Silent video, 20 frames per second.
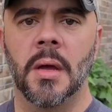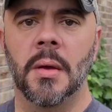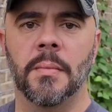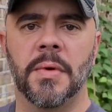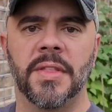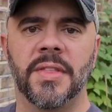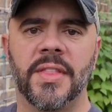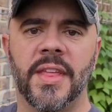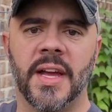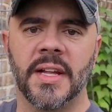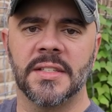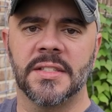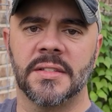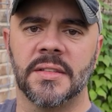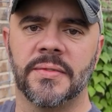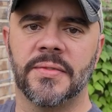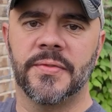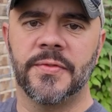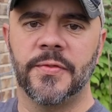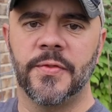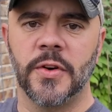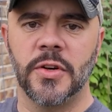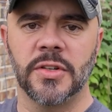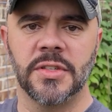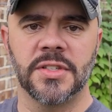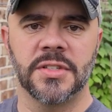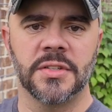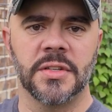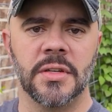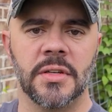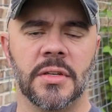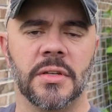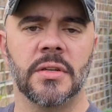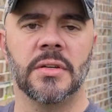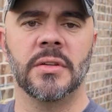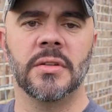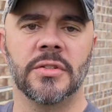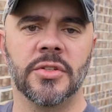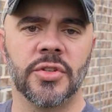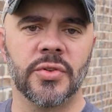But that's the first
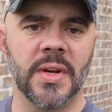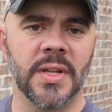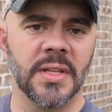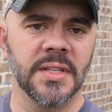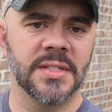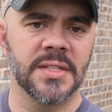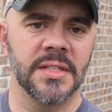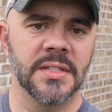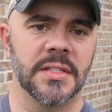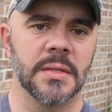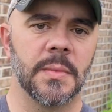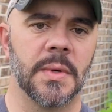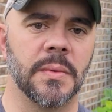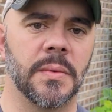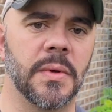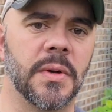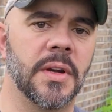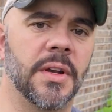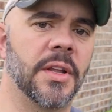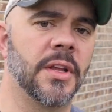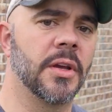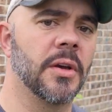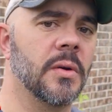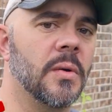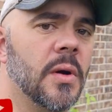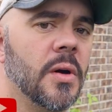trellis system I wanted to go